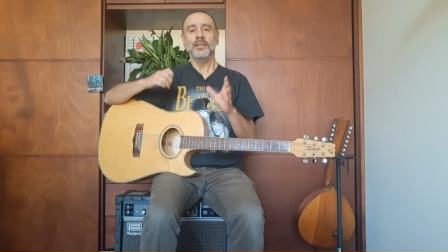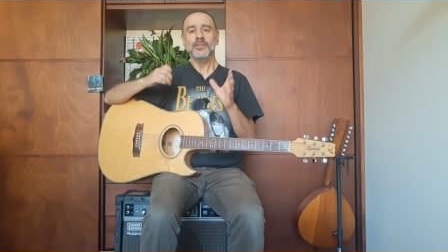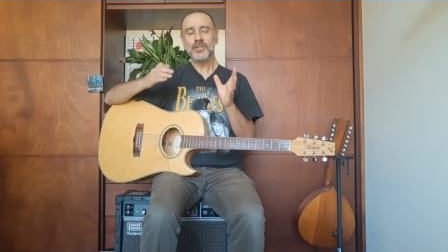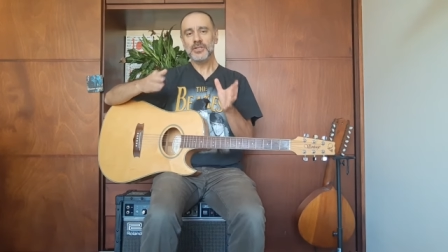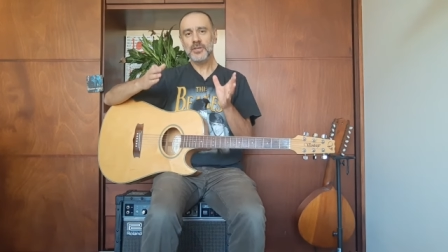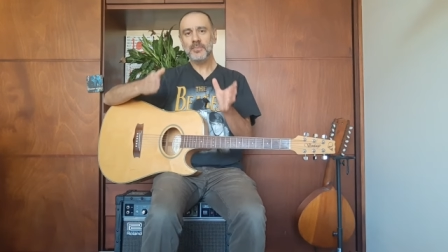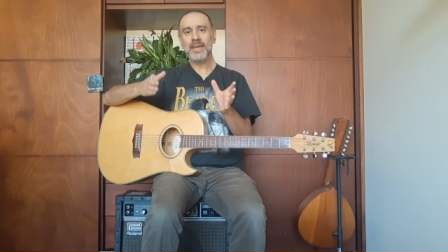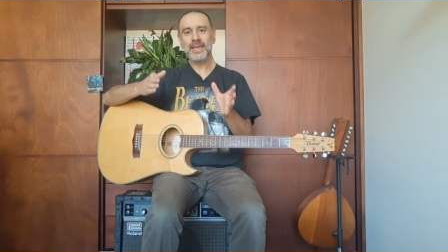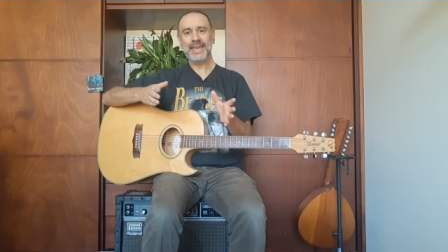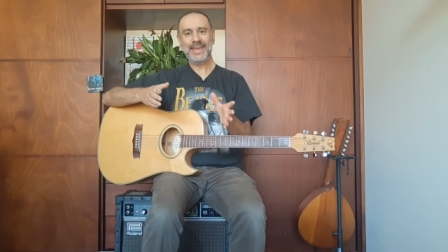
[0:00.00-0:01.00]
just to make
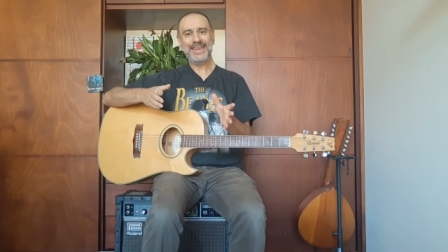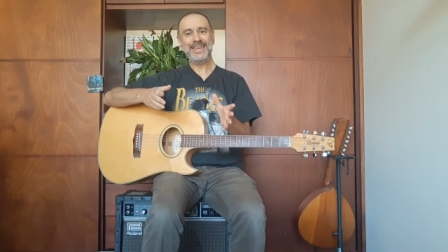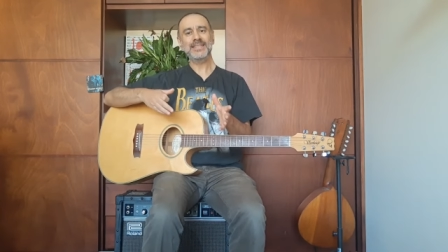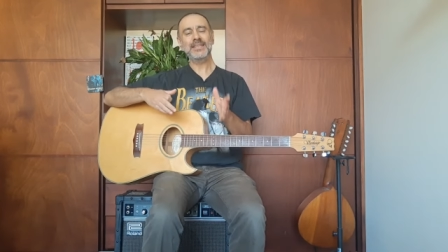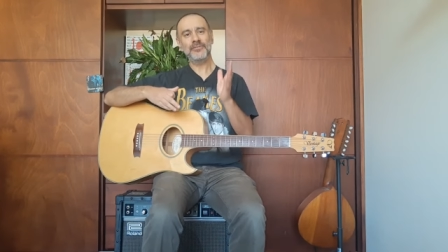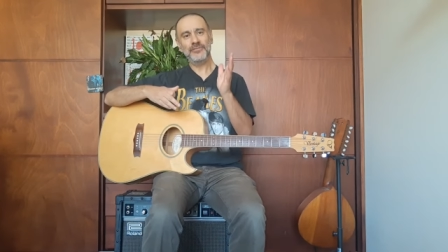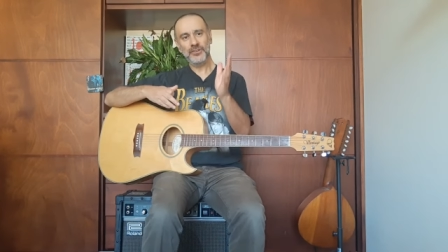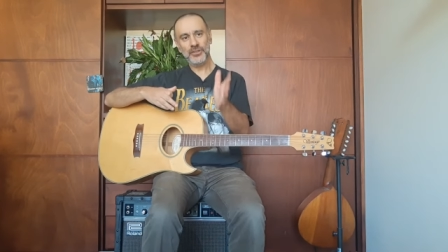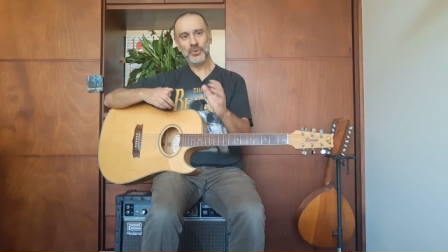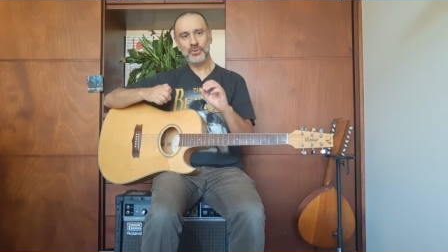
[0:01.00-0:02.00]
it easier for
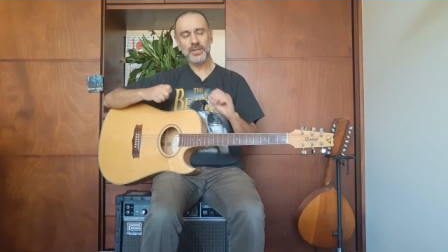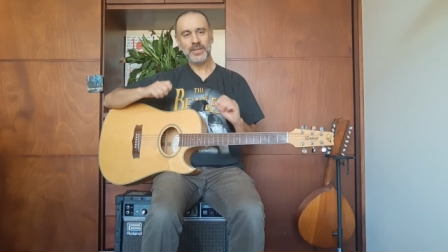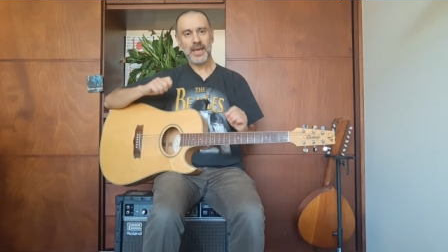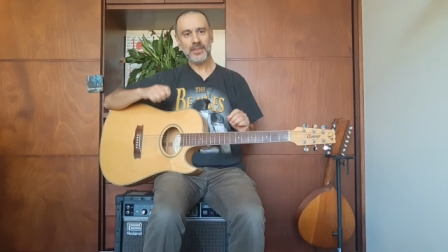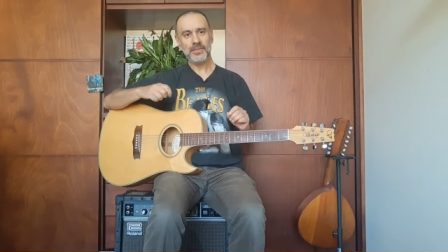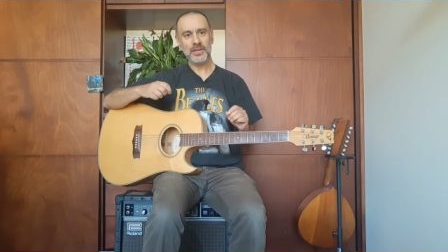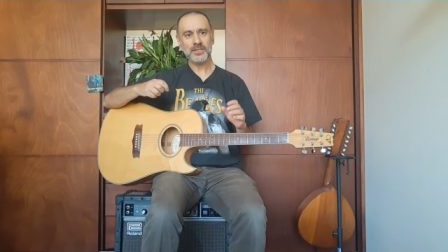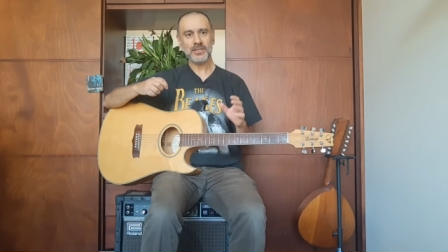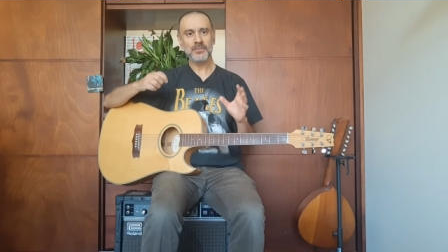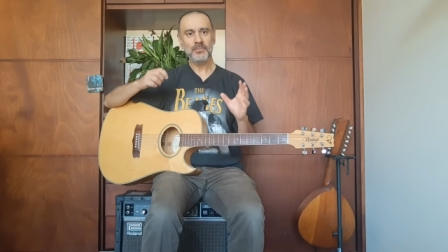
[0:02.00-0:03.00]
you to get
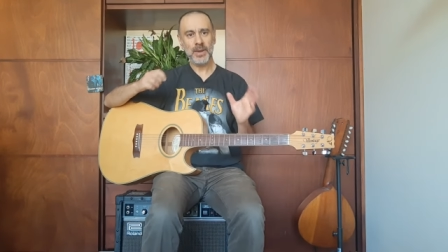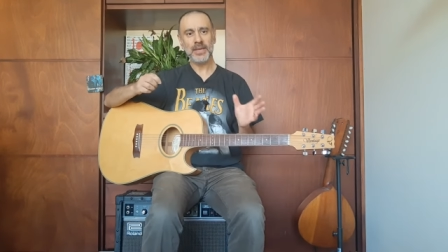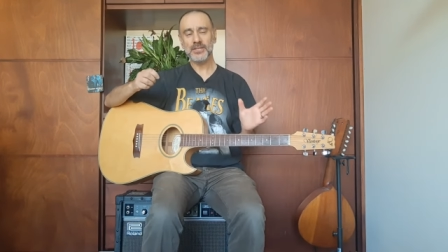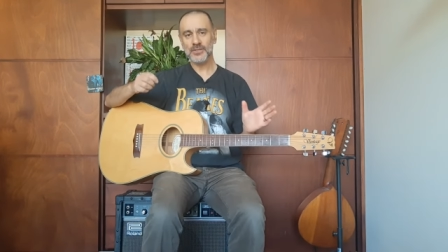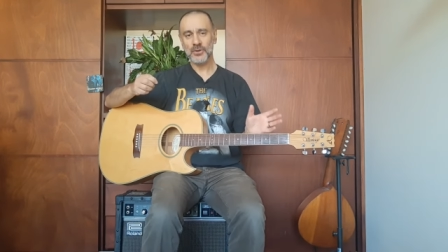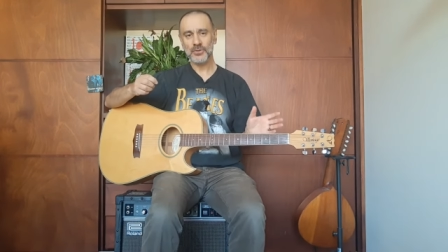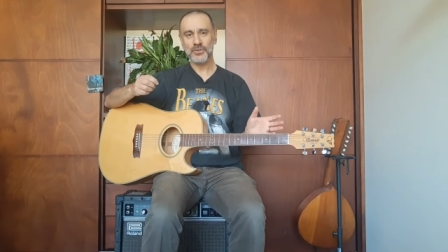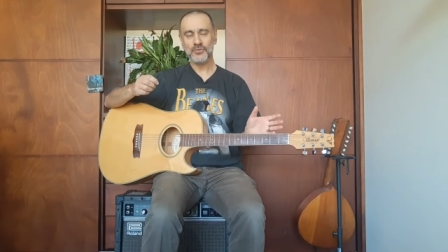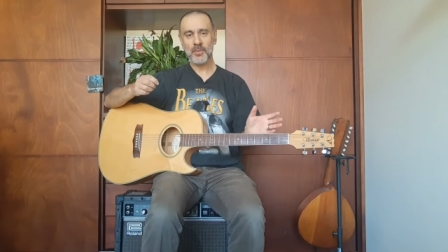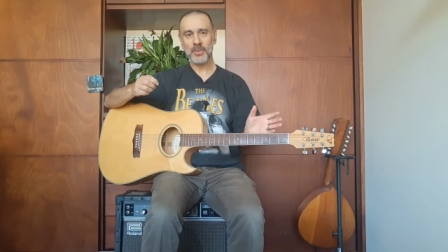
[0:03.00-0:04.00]
this bass note
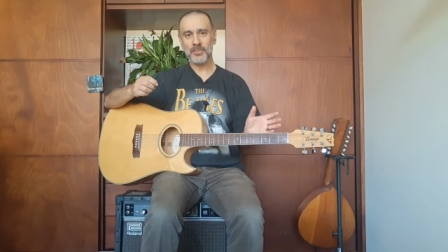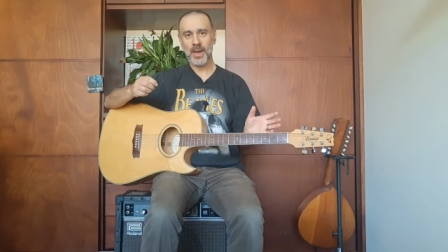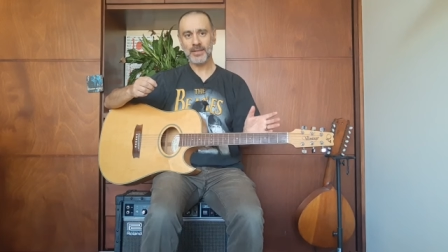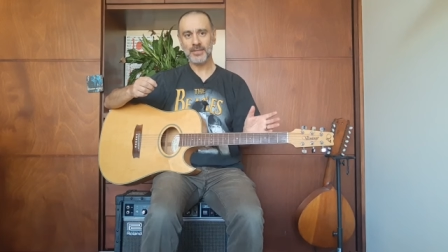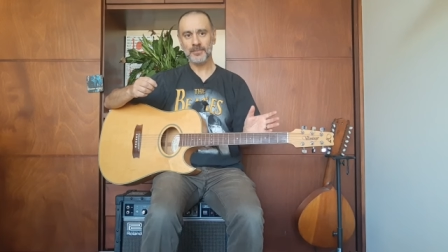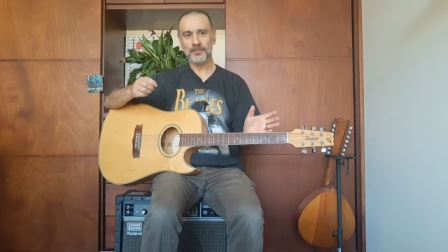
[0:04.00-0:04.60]
strumming pattern.